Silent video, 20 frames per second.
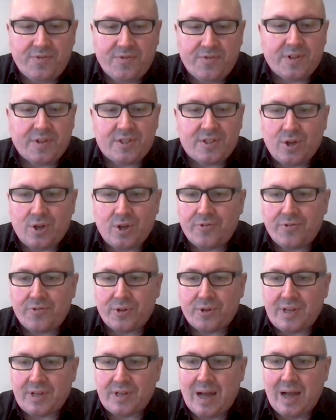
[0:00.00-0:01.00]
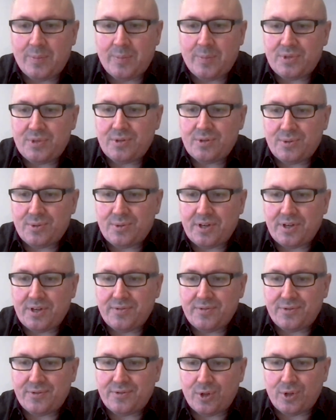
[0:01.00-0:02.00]
philosophical camps,
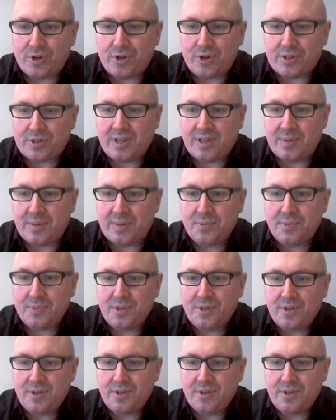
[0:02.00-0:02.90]
right, for a long time.